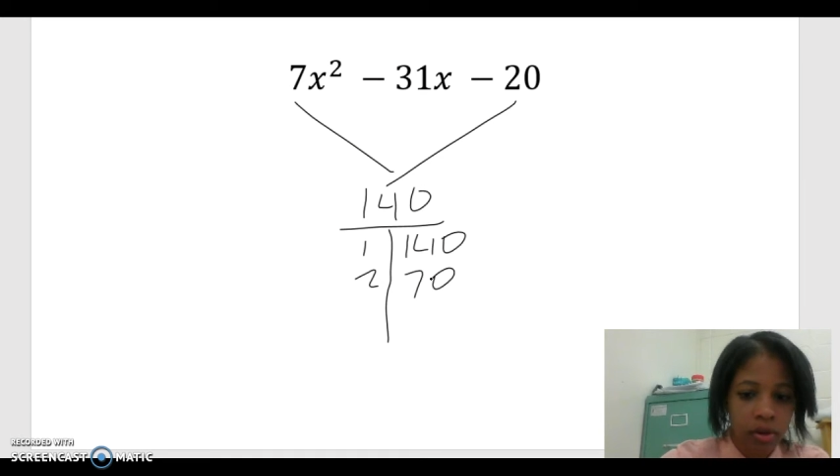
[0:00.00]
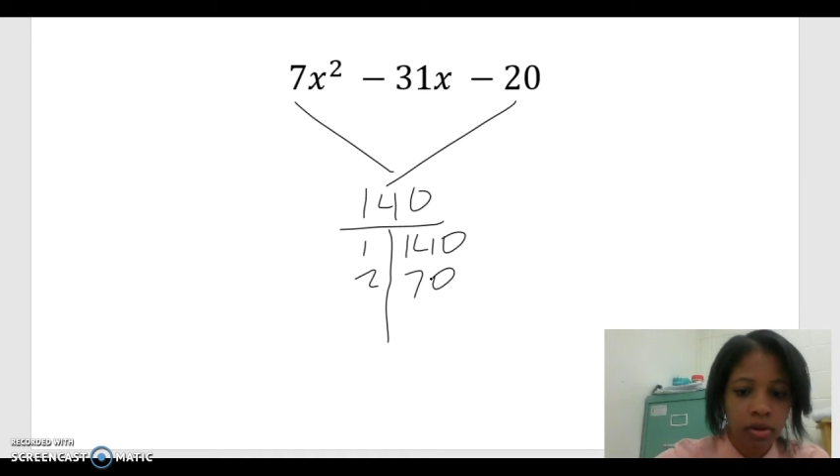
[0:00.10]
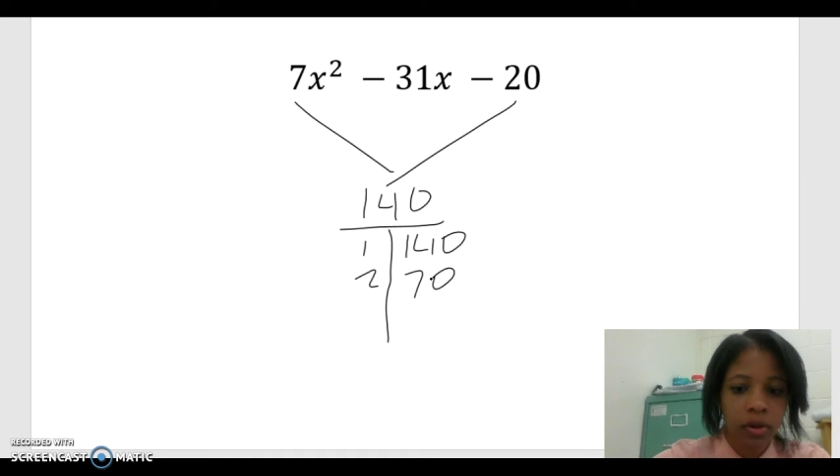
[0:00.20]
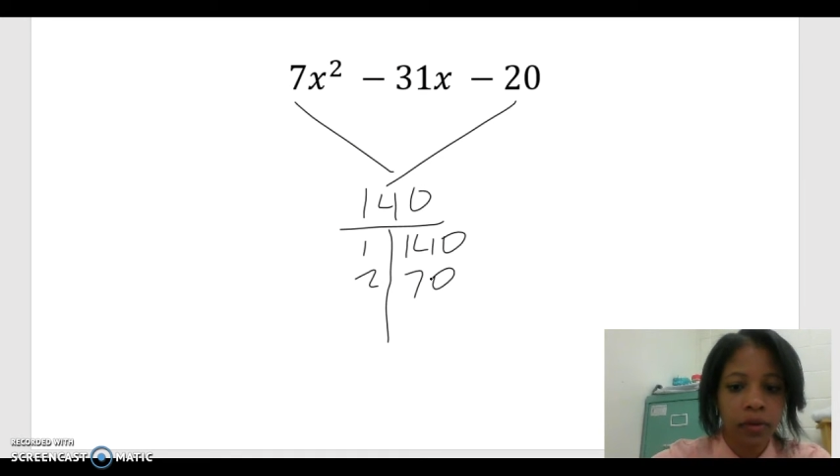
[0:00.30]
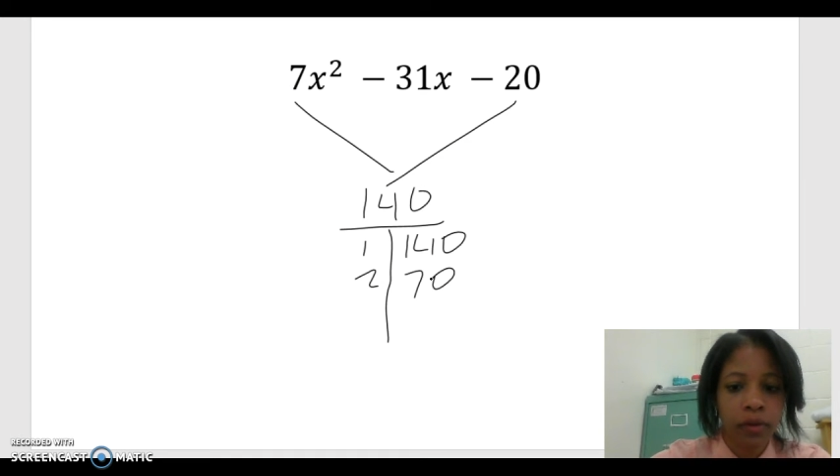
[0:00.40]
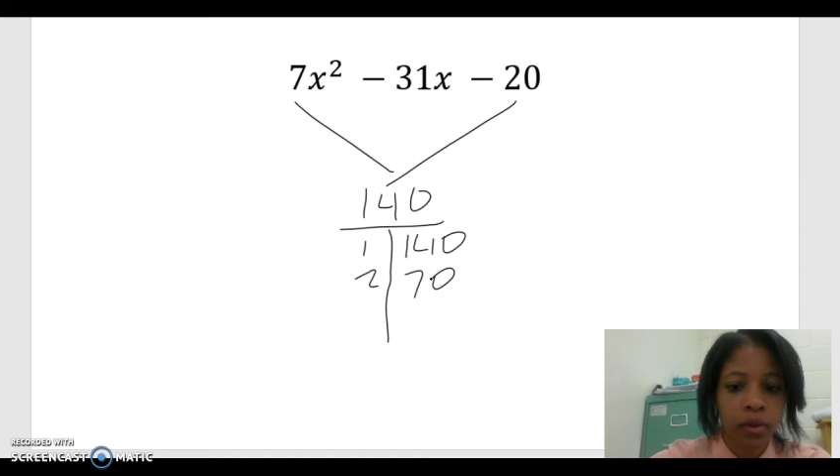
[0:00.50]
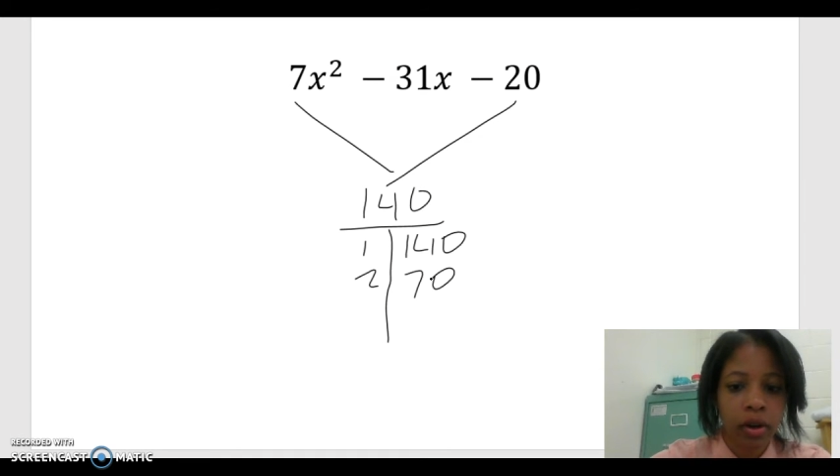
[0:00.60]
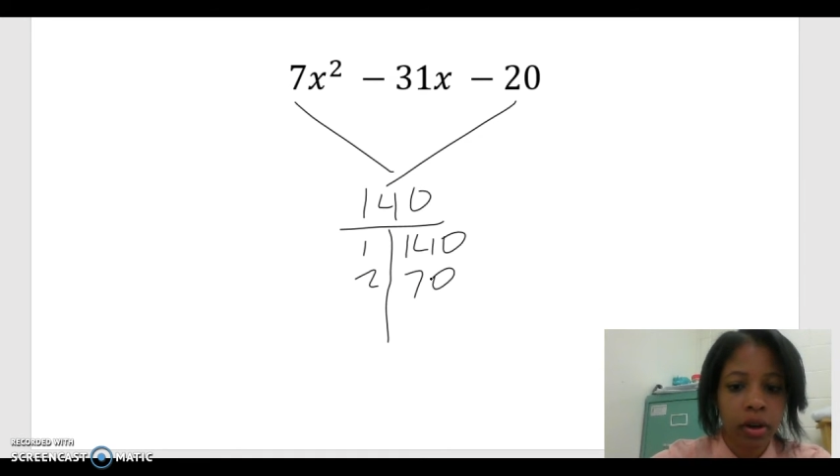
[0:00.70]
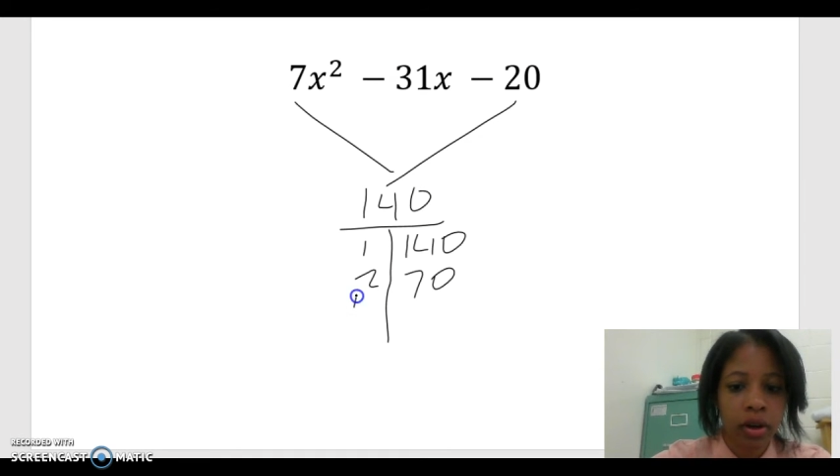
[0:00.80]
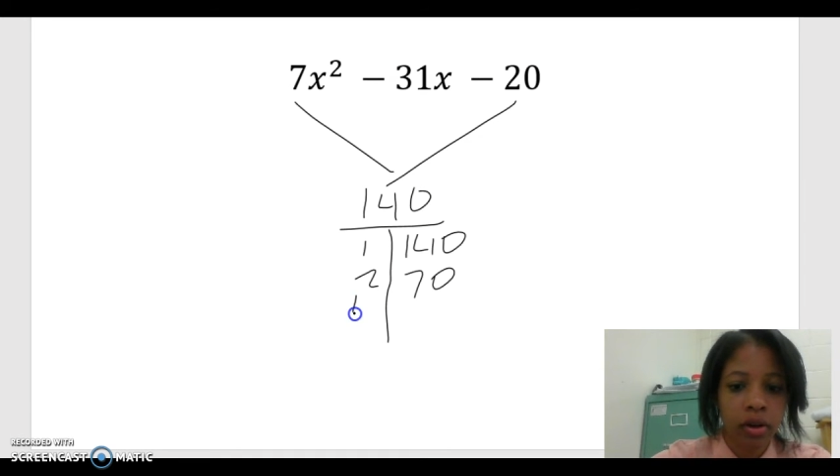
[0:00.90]
So
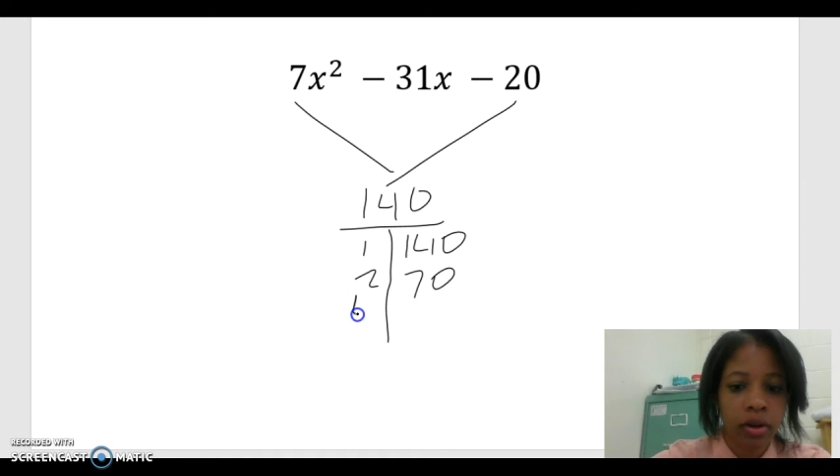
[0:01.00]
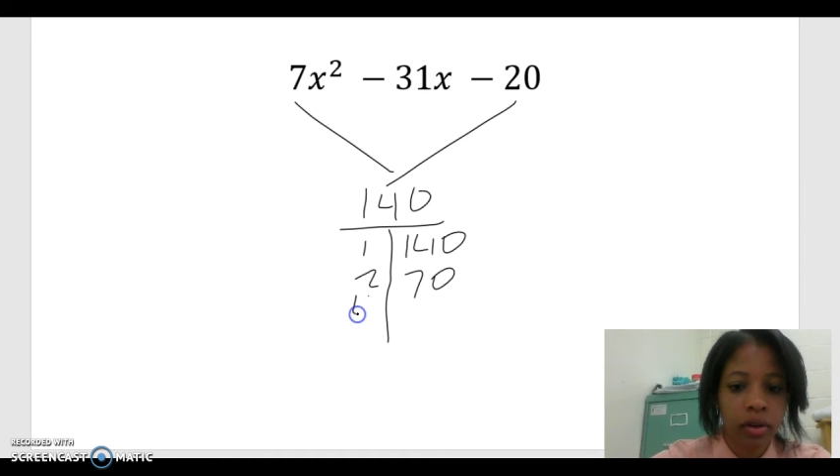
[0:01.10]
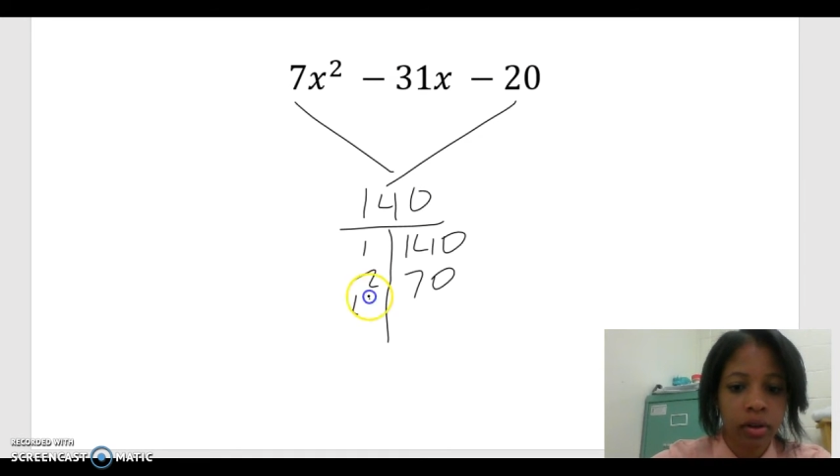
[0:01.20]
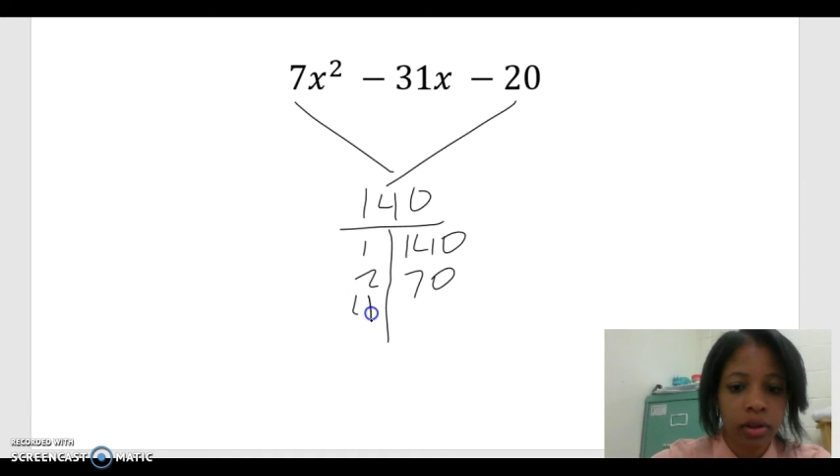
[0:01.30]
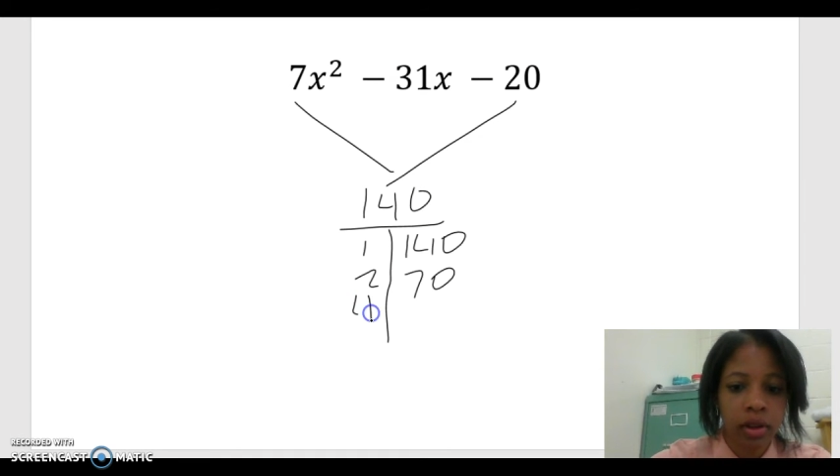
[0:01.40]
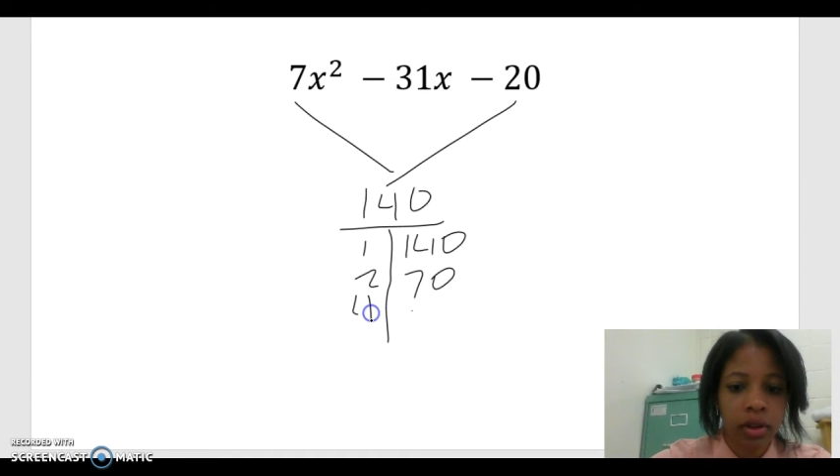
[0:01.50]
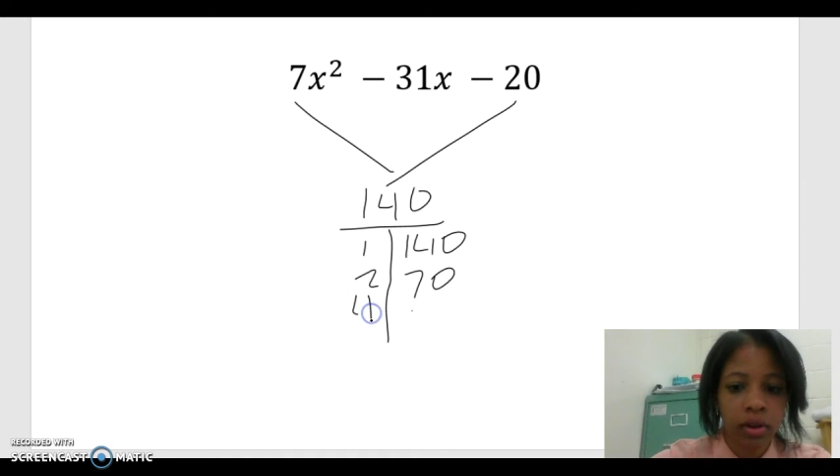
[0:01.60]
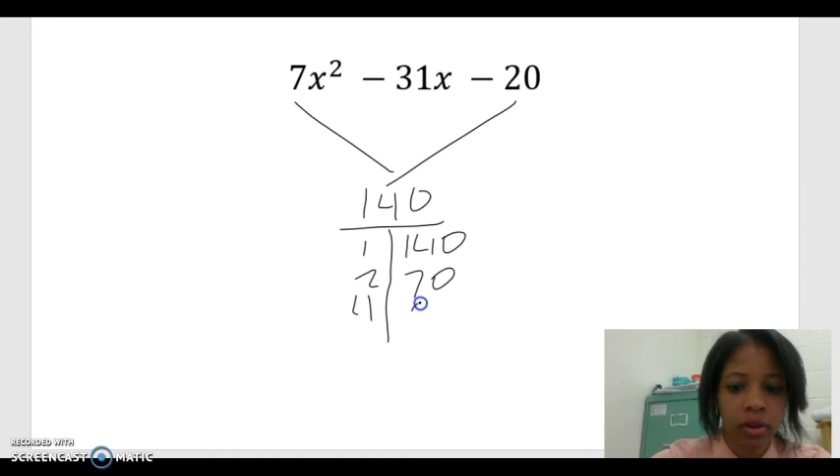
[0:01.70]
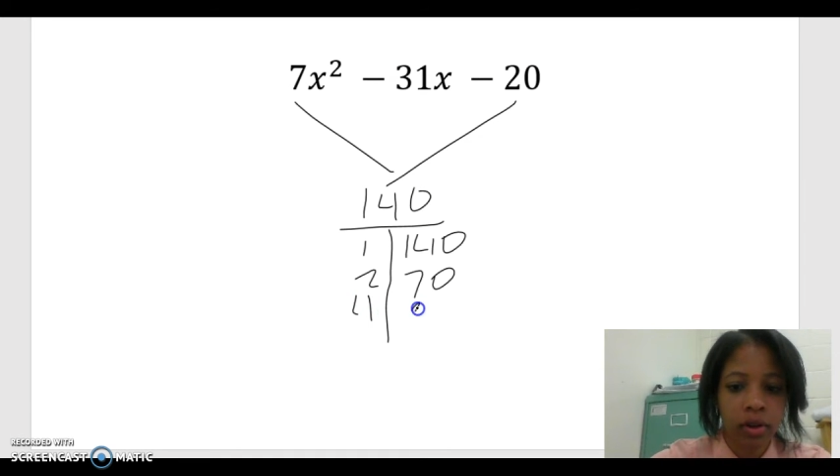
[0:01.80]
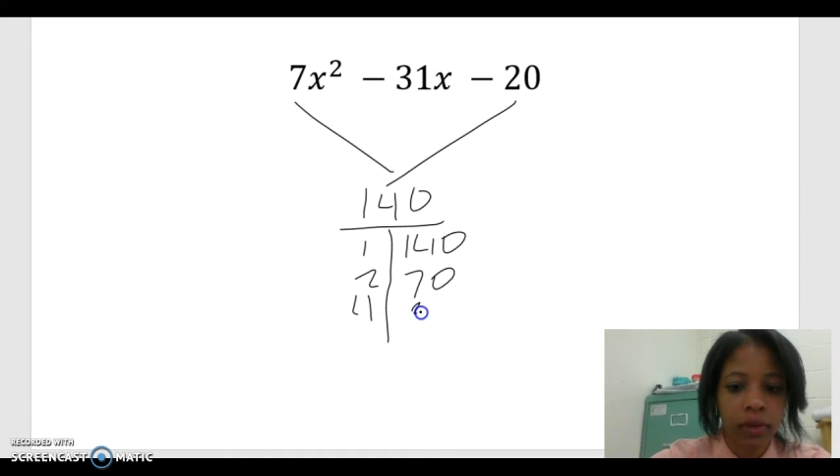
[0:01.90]
4 and
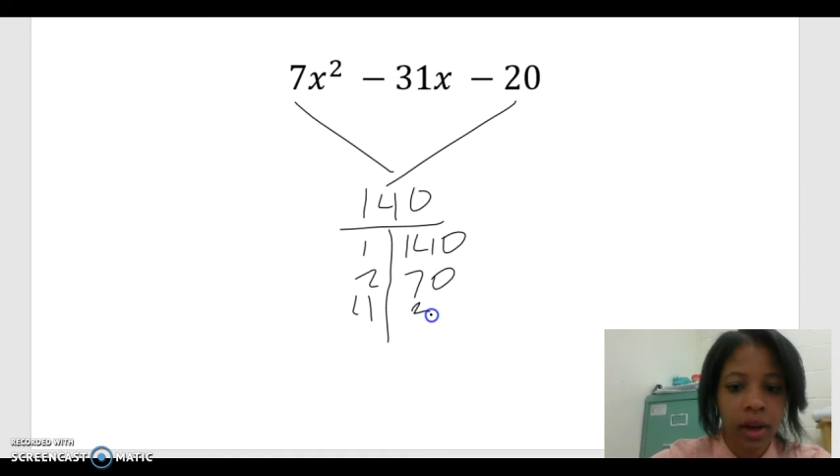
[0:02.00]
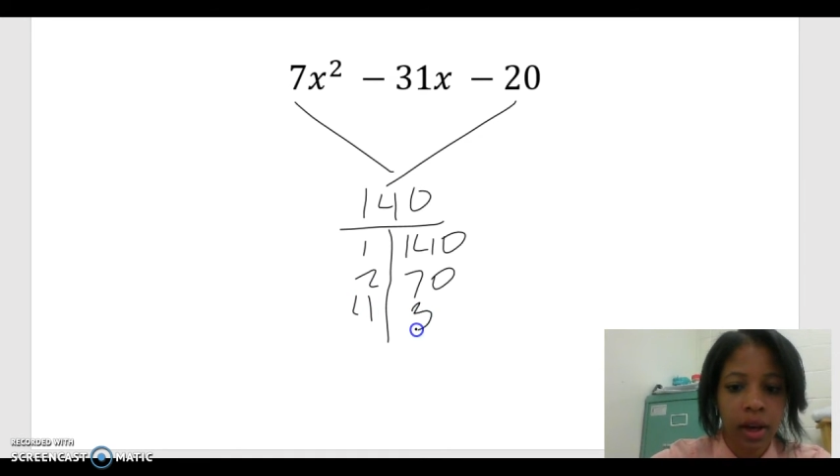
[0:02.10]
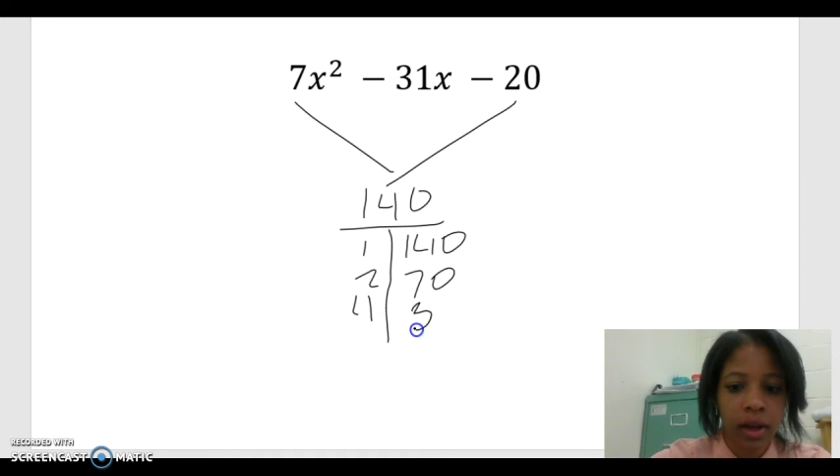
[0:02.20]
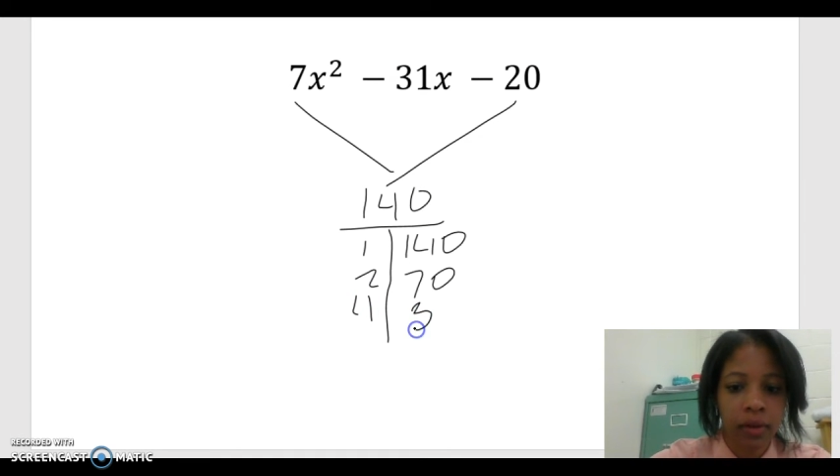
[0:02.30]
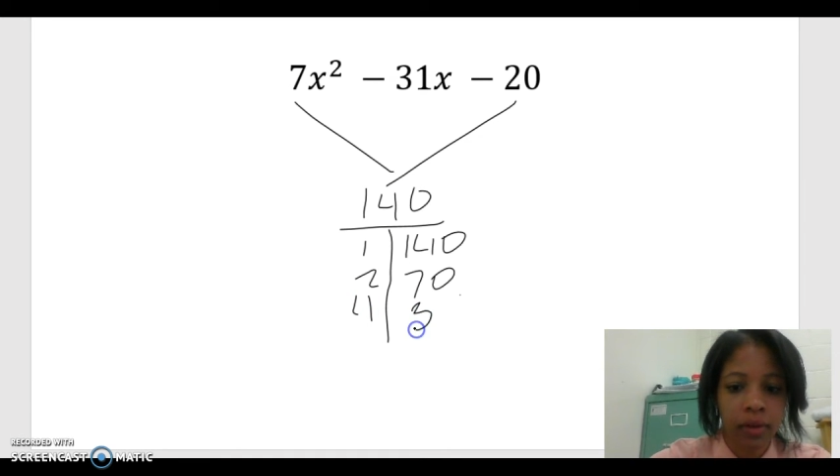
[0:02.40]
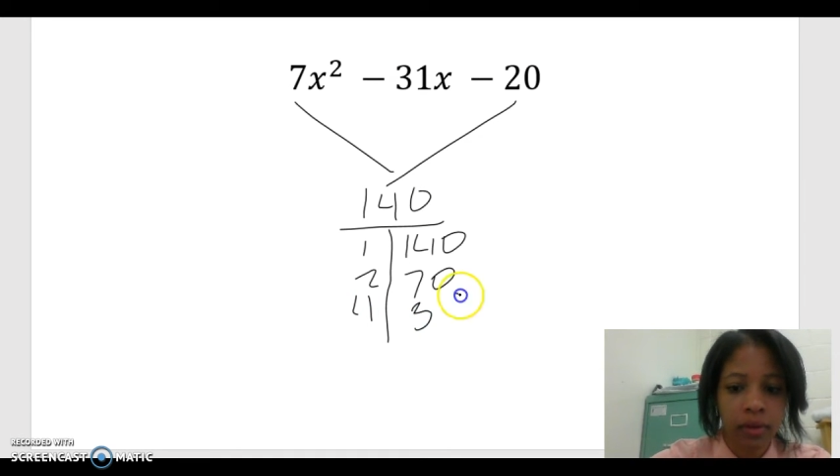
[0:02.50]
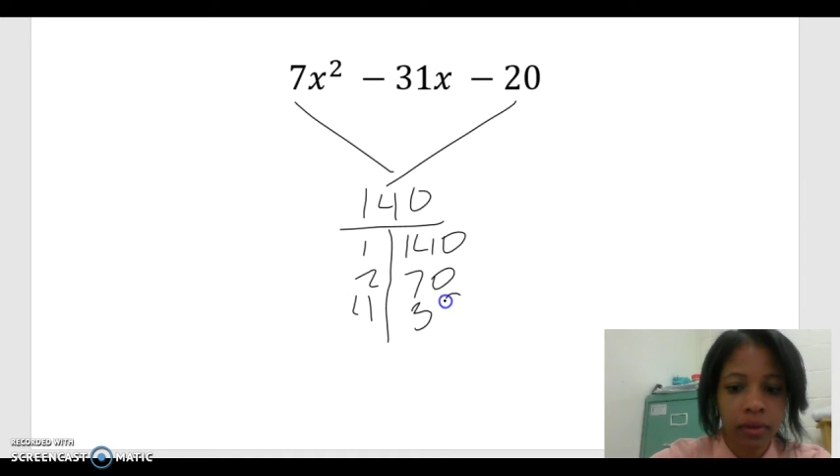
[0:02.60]
35.